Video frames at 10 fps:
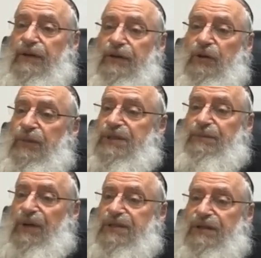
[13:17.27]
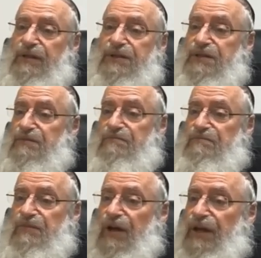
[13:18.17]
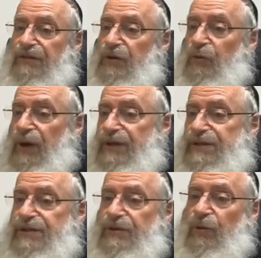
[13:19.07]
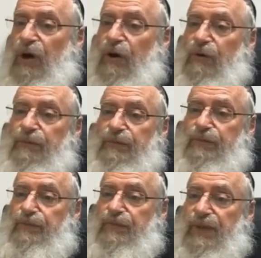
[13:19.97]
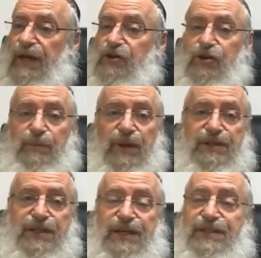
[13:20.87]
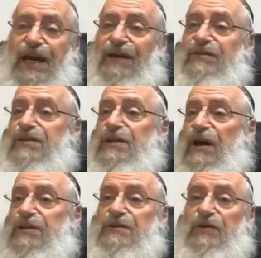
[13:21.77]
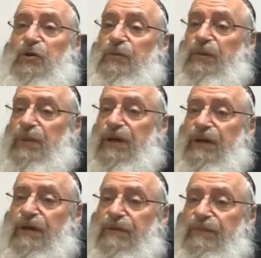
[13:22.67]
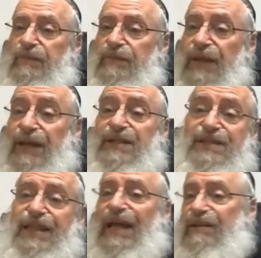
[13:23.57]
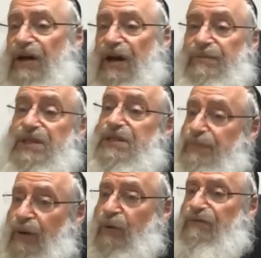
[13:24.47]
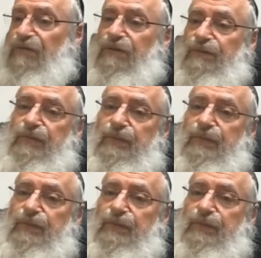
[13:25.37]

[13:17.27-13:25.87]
Humans' muscles are not the greatest there are. A chimpanzee is half the size of a human being, and he's 10 times as powerful.